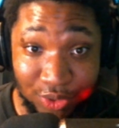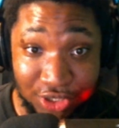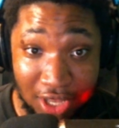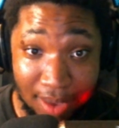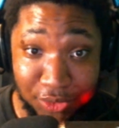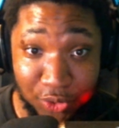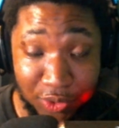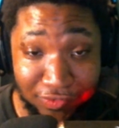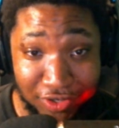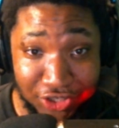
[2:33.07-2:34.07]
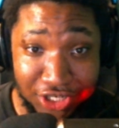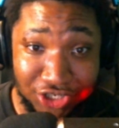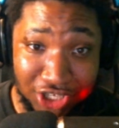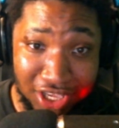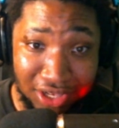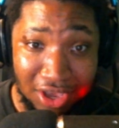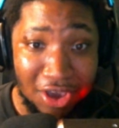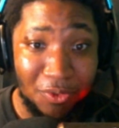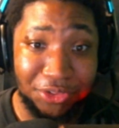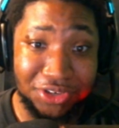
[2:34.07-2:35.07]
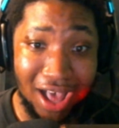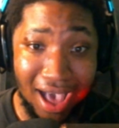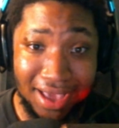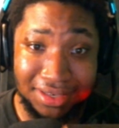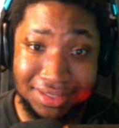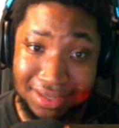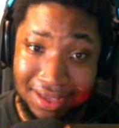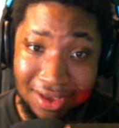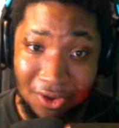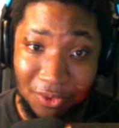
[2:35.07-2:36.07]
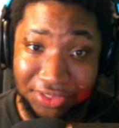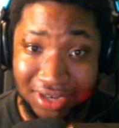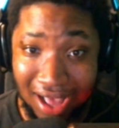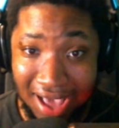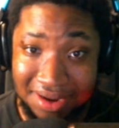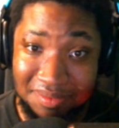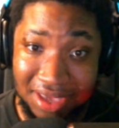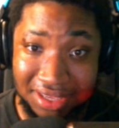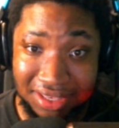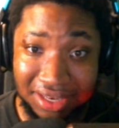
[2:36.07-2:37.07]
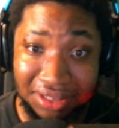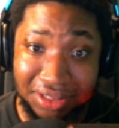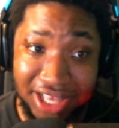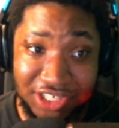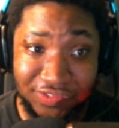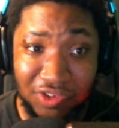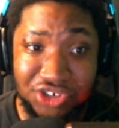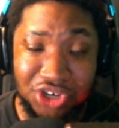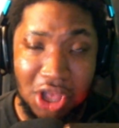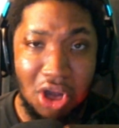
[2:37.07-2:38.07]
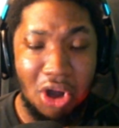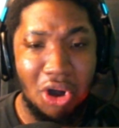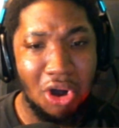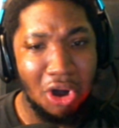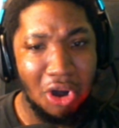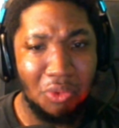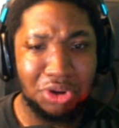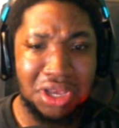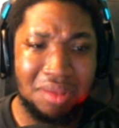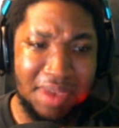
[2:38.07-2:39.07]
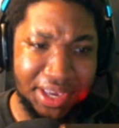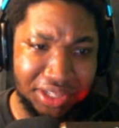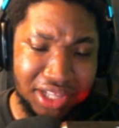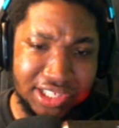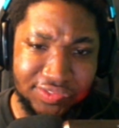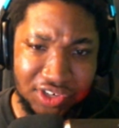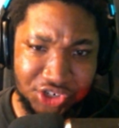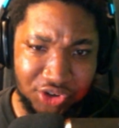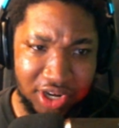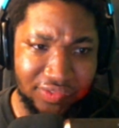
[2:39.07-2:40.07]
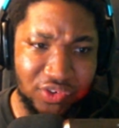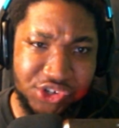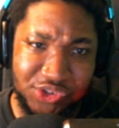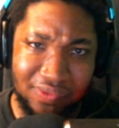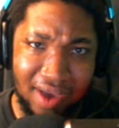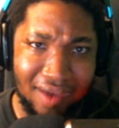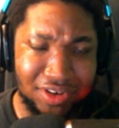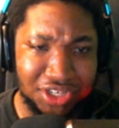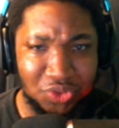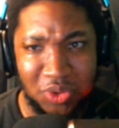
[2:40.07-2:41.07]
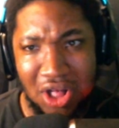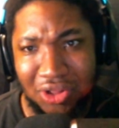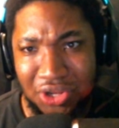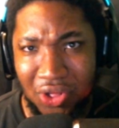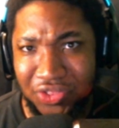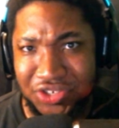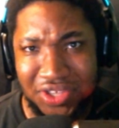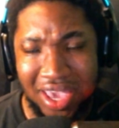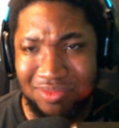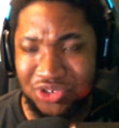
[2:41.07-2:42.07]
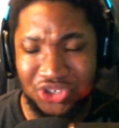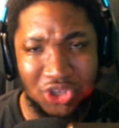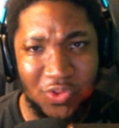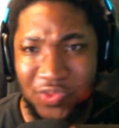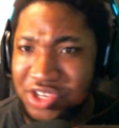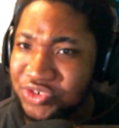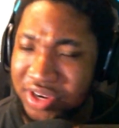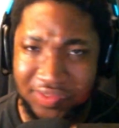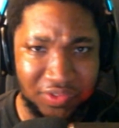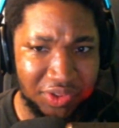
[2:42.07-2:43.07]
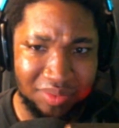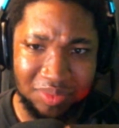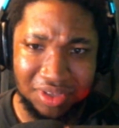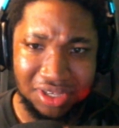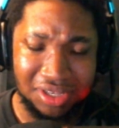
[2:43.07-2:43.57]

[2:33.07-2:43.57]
it was time to revisit his kit with an eye to making it less we're gonna make it less frustrating for survivors, because we all know this game is just so frustrating for them.